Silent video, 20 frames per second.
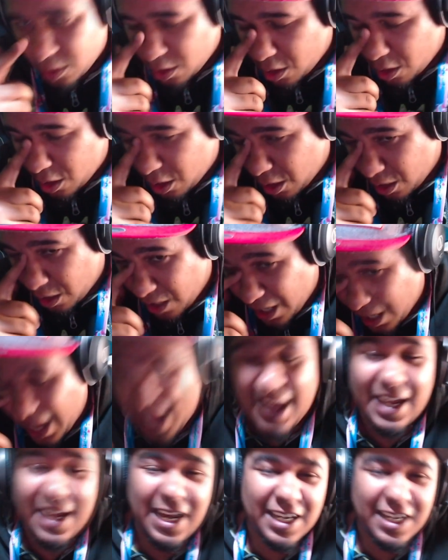
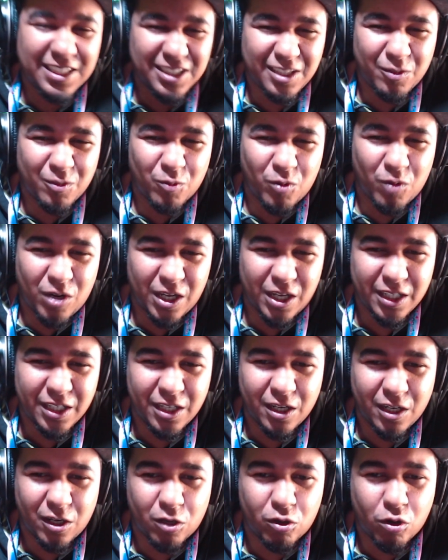I actually
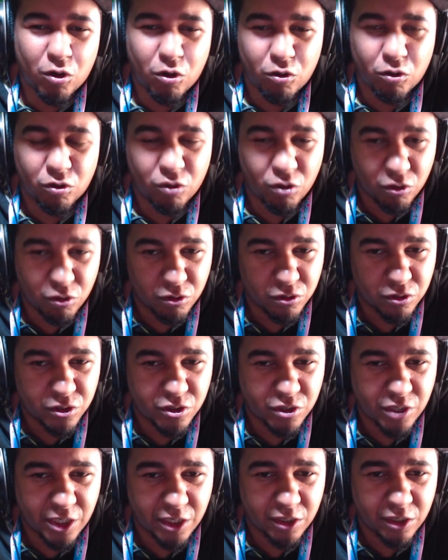wanted a Chrono
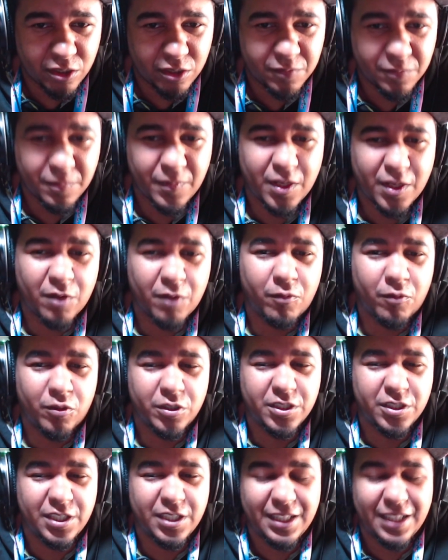Trigger.
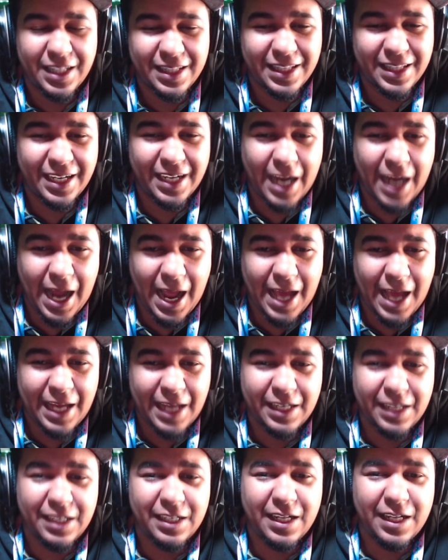Unfortunately, they didn't have
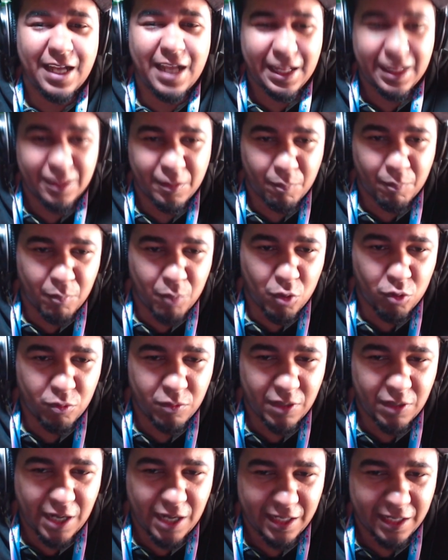it at the
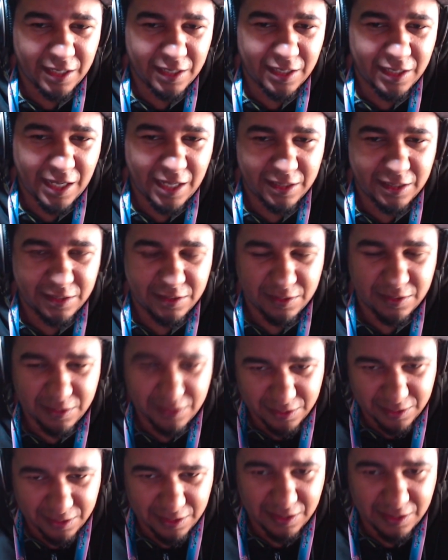moment, like
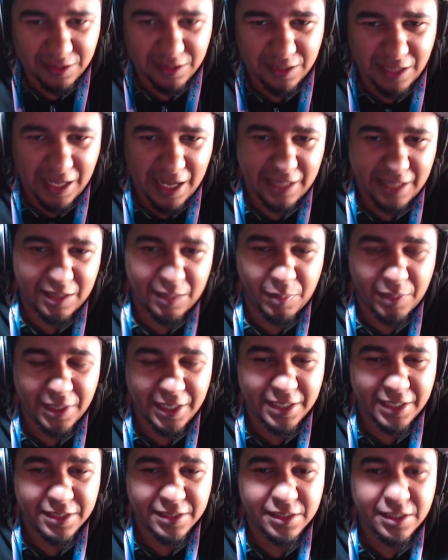at the
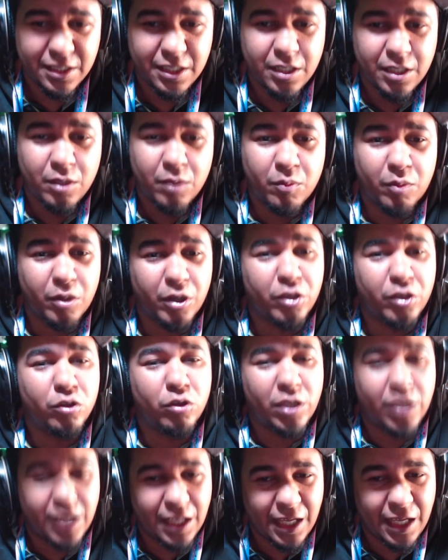place. But
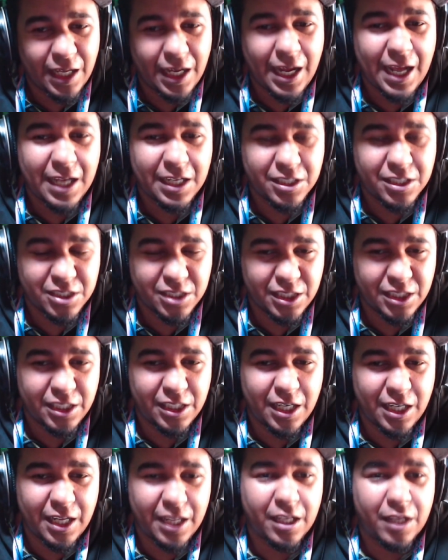you can
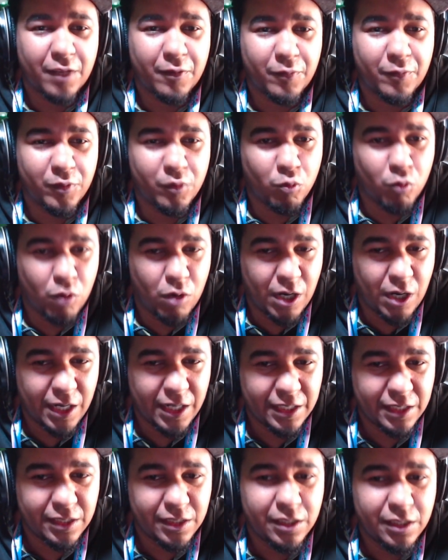actually, like, if you
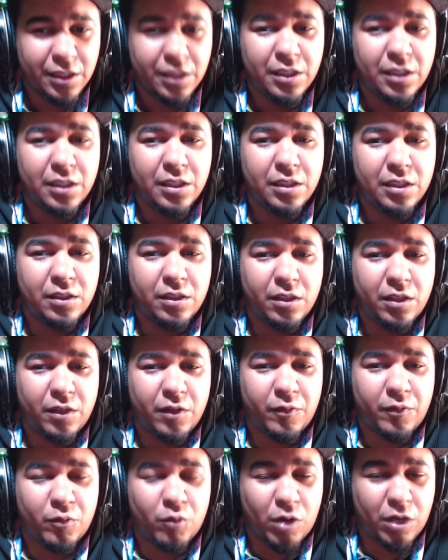want it,
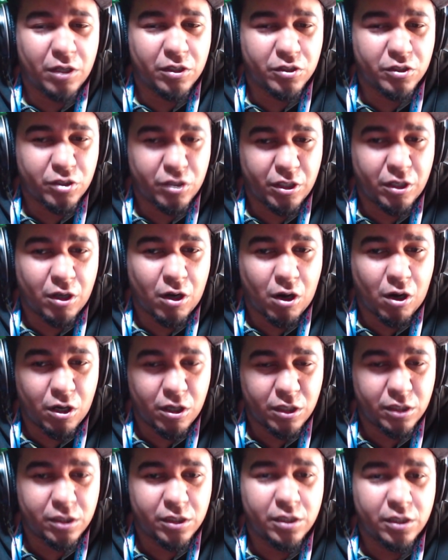if you want a certain
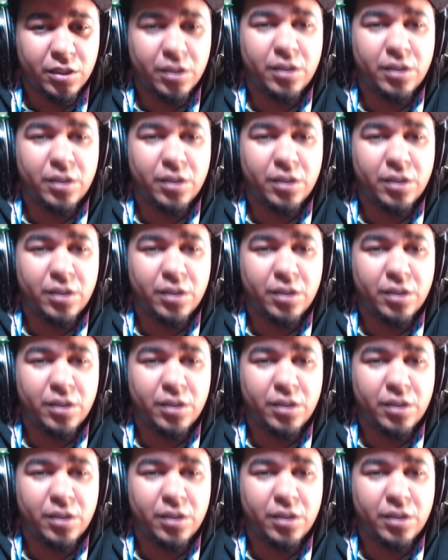art,